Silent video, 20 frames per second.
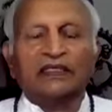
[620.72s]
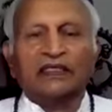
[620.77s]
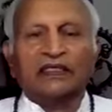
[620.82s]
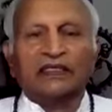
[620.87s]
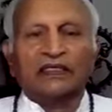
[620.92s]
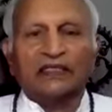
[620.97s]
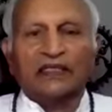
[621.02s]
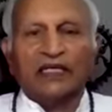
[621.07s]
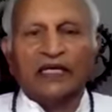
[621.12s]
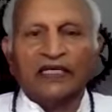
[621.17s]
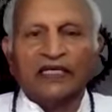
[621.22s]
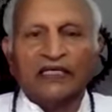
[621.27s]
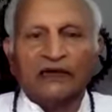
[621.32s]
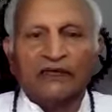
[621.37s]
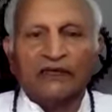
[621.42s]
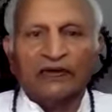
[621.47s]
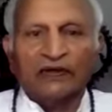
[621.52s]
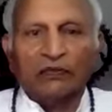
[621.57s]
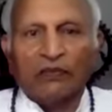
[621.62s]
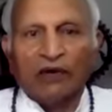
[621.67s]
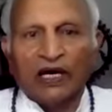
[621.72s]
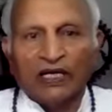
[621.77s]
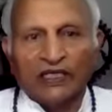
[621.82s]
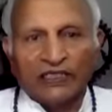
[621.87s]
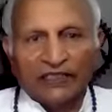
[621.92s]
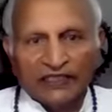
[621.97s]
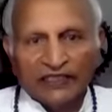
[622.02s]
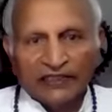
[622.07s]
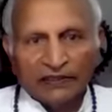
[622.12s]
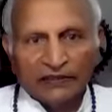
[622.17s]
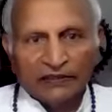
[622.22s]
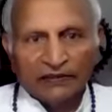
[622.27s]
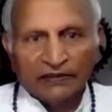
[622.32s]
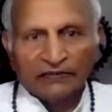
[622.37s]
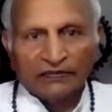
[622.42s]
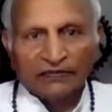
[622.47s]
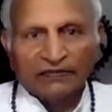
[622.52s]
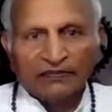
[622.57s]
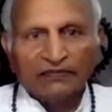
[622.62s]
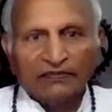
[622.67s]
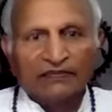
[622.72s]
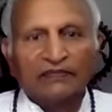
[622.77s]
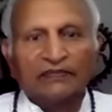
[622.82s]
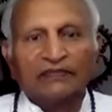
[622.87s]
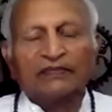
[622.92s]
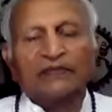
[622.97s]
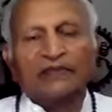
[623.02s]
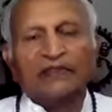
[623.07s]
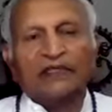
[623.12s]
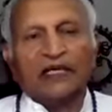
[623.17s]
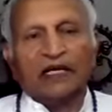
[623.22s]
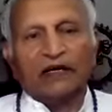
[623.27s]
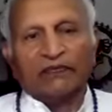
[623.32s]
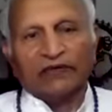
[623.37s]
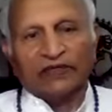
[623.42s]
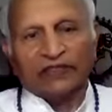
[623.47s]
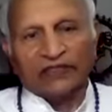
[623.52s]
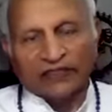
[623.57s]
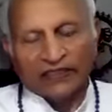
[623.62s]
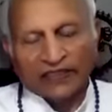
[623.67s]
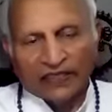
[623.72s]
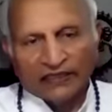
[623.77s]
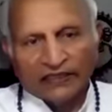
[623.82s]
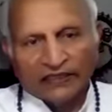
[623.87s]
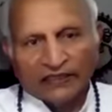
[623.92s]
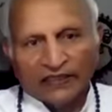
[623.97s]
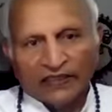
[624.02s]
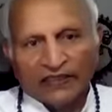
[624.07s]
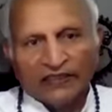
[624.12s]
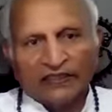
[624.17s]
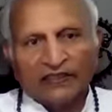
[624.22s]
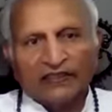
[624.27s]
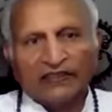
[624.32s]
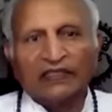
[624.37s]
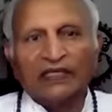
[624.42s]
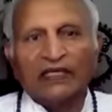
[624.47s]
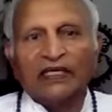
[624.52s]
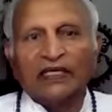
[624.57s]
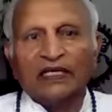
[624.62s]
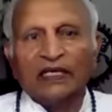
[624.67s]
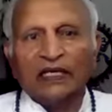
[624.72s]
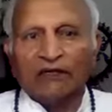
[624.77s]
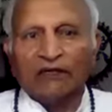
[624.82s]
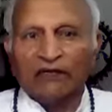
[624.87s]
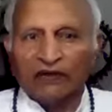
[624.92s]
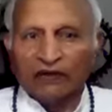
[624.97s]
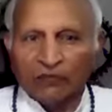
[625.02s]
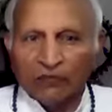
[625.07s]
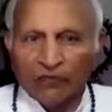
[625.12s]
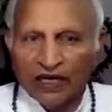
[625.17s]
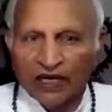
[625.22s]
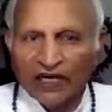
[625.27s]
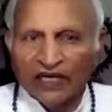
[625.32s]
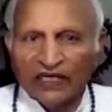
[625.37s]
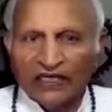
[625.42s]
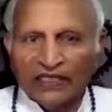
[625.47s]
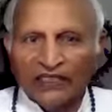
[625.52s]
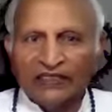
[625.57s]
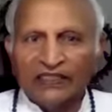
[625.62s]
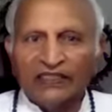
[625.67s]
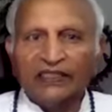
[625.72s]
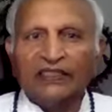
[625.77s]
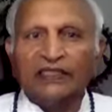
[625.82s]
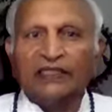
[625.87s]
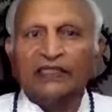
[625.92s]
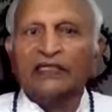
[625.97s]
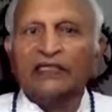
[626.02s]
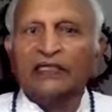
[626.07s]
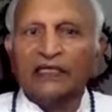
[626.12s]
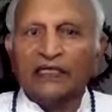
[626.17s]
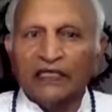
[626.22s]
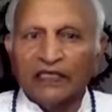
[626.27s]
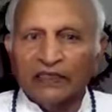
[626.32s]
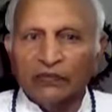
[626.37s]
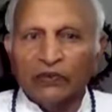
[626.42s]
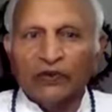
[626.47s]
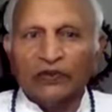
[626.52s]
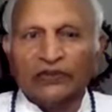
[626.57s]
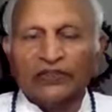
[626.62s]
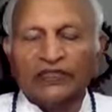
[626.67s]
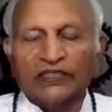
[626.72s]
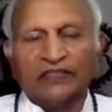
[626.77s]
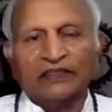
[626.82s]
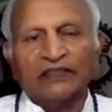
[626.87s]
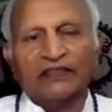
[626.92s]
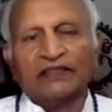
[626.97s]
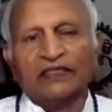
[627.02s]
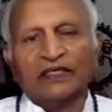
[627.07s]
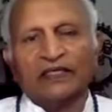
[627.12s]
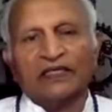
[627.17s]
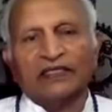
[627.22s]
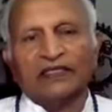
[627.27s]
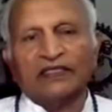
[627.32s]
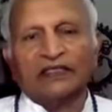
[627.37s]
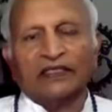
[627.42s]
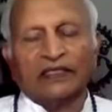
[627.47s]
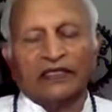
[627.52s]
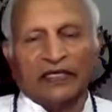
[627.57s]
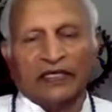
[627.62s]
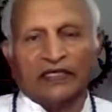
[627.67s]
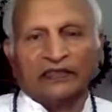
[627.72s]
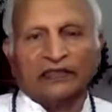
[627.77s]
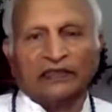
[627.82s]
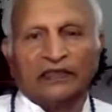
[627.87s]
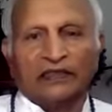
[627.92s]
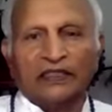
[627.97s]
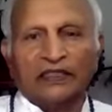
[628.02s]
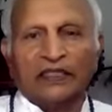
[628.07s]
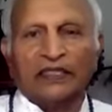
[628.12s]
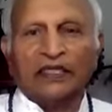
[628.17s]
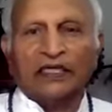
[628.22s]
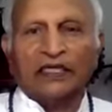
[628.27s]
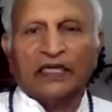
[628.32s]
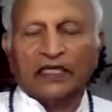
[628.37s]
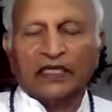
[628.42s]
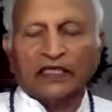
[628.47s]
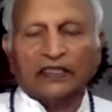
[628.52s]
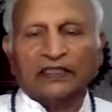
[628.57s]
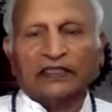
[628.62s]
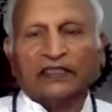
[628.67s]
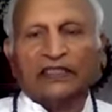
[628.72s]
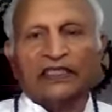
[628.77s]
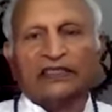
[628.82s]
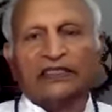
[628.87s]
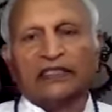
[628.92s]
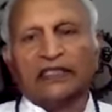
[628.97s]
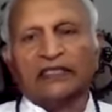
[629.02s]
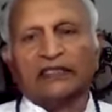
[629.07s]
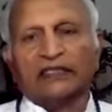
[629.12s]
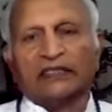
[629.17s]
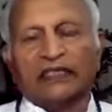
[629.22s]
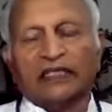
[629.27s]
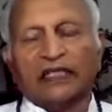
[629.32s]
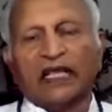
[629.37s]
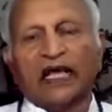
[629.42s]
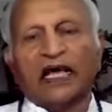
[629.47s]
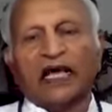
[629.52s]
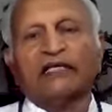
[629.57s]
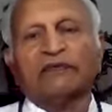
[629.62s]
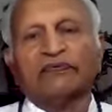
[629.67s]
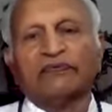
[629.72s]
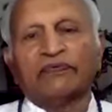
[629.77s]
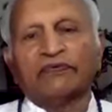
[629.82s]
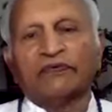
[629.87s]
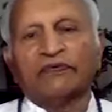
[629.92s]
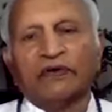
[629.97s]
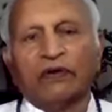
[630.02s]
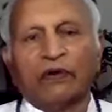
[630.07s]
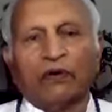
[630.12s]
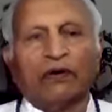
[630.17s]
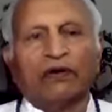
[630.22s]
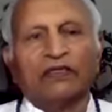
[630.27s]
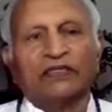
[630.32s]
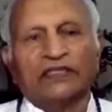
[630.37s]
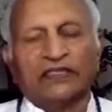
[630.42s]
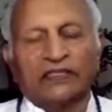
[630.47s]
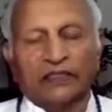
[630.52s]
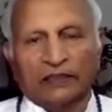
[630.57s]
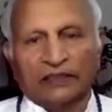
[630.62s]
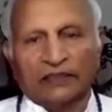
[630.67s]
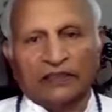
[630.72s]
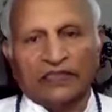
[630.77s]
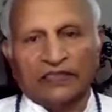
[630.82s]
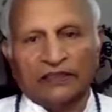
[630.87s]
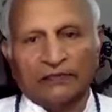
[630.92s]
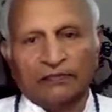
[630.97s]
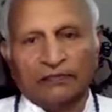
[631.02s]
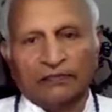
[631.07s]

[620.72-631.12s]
then our body, our senses, our mind, emotions, intellect. This is lifelong journey.